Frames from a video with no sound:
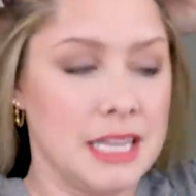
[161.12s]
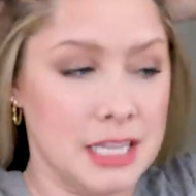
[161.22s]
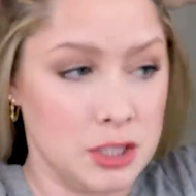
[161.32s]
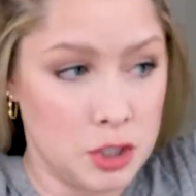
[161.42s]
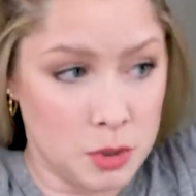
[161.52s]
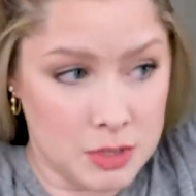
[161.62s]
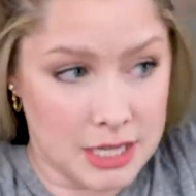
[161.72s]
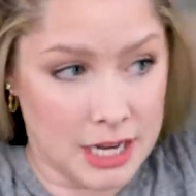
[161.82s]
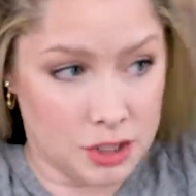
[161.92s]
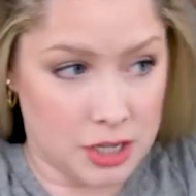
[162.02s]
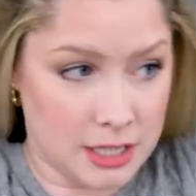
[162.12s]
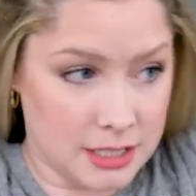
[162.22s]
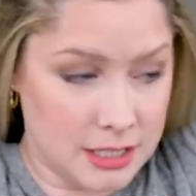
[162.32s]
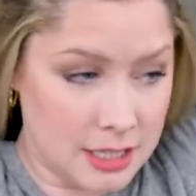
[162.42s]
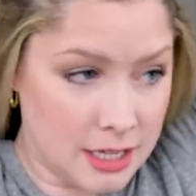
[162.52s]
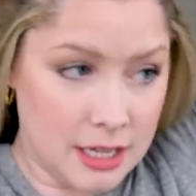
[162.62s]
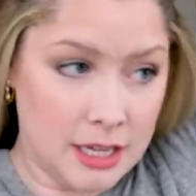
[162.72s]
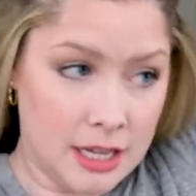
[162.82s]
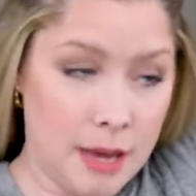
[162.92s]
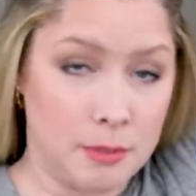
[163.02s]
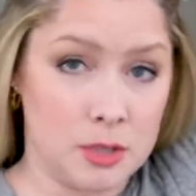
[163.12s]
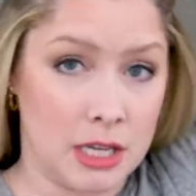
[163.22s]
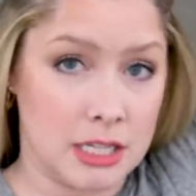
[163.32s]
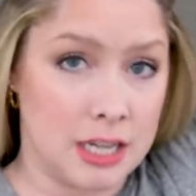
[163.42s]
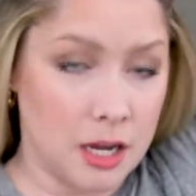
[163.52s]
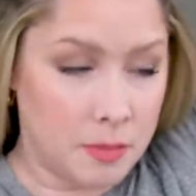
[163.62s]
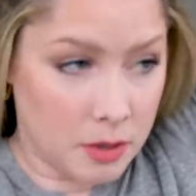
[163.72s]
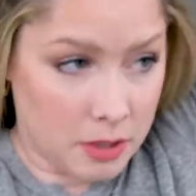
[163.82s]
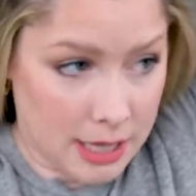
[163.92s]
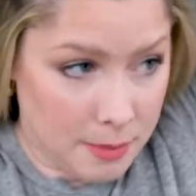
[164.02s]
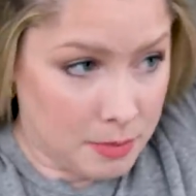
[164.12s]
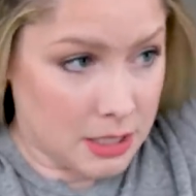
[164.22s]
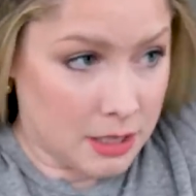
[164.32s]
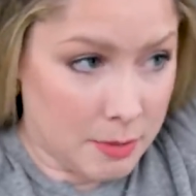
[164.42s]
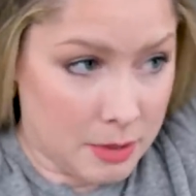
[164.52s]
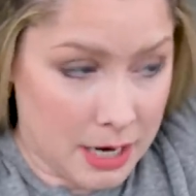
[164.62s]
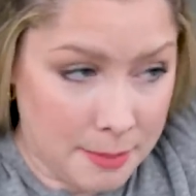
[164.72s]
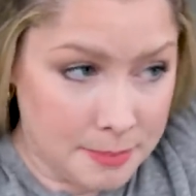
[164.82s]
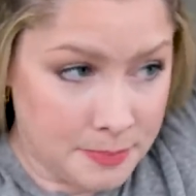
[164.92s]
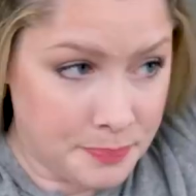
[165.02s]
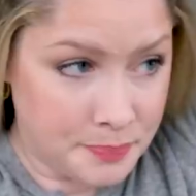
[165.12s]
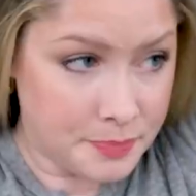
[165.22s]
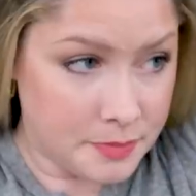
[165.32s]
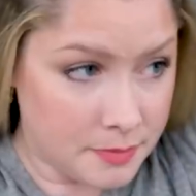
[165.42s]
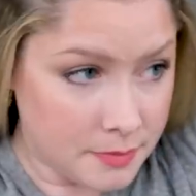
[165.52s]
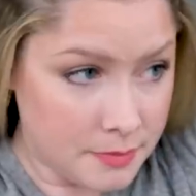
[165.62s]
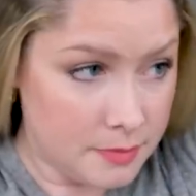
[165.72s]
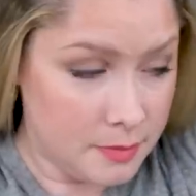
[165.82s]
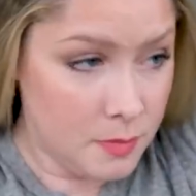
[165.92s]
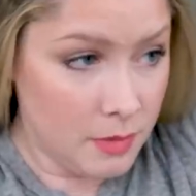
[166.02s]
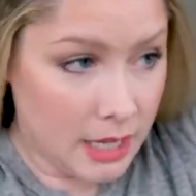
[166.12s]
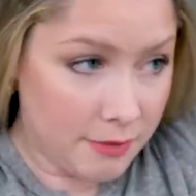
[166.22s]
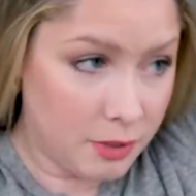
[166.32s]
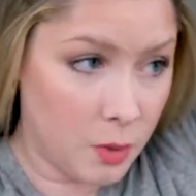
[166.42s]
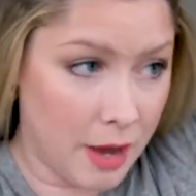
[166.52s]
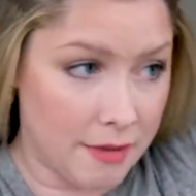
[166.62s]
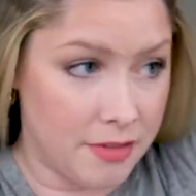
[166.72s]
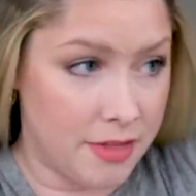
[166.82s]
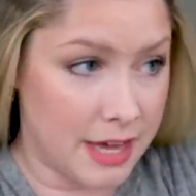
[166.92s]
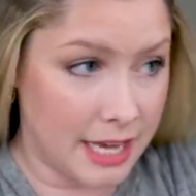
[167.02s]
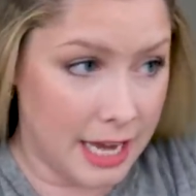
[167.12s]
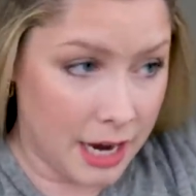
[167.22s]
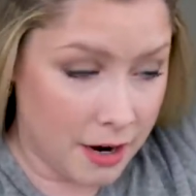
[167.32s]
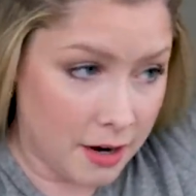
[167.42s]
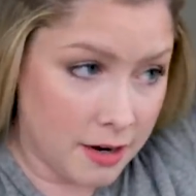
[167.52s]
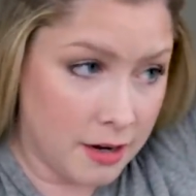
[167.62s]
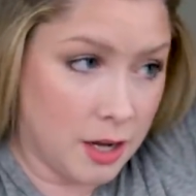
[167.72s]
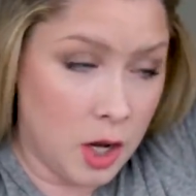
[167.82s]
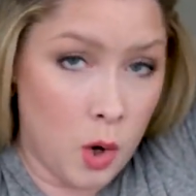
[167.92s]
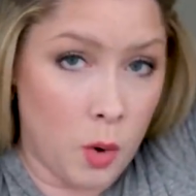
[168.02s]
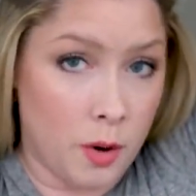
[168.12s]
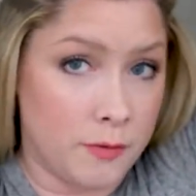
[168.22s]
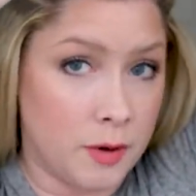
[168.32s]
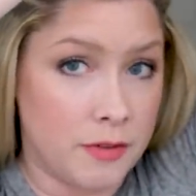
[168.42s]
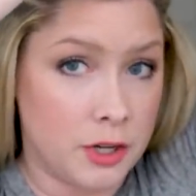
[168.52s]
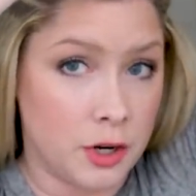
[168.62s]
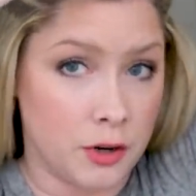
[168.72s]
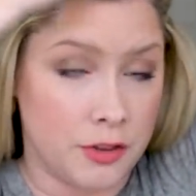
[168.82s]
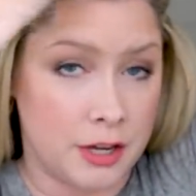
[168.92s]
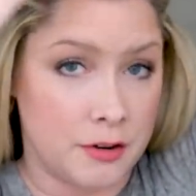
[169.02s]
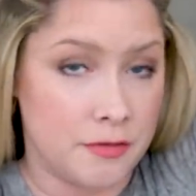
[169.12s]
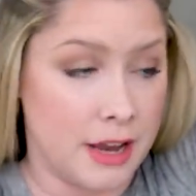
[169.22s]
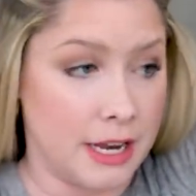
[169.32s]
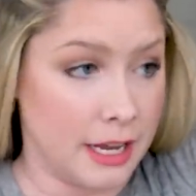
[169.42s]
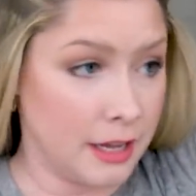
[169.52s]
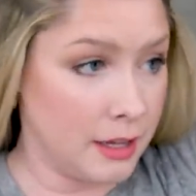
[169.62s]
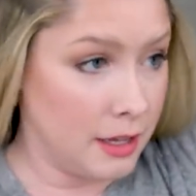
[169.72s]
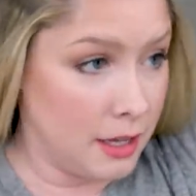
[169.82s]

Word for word: in two sections I'm using a duckbill clip to clip it up. If you have thick hair or if you have a curl that you're fighting,